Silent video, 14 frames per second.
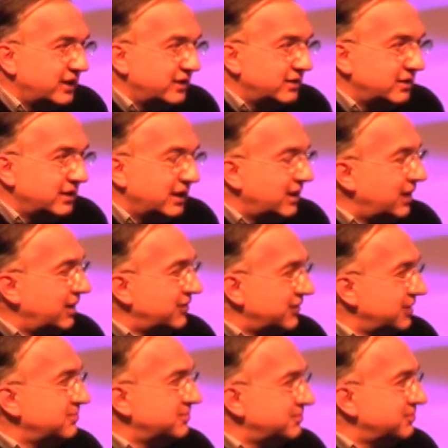tend to get lazy.
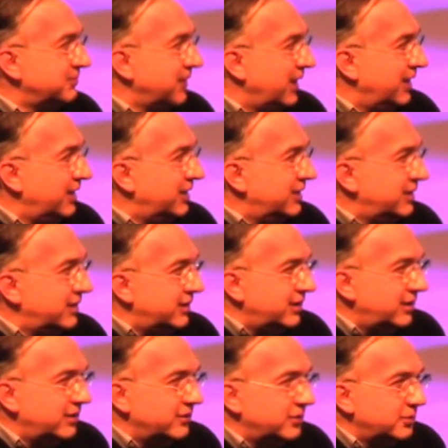
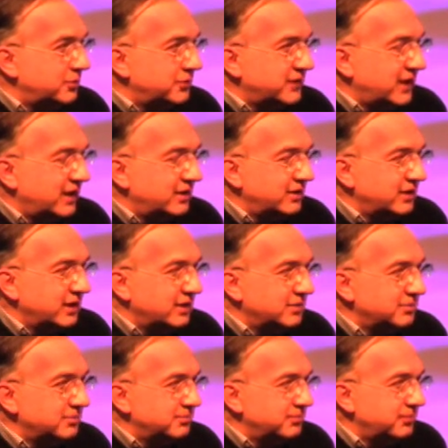So it was time
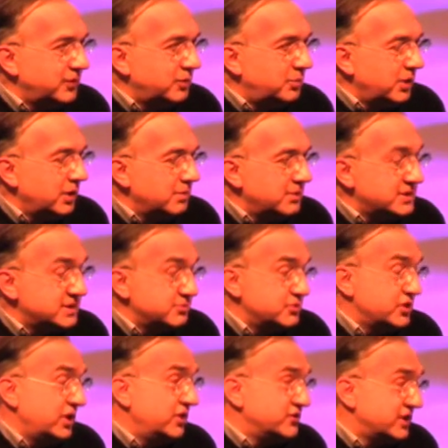to bring about some
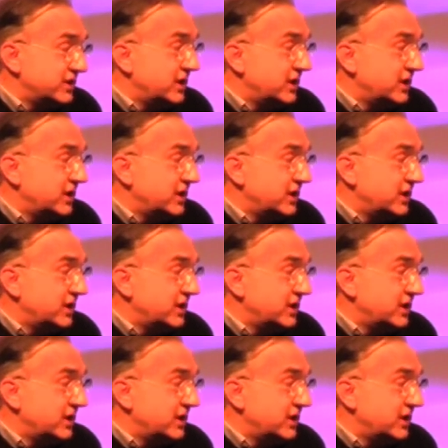change. I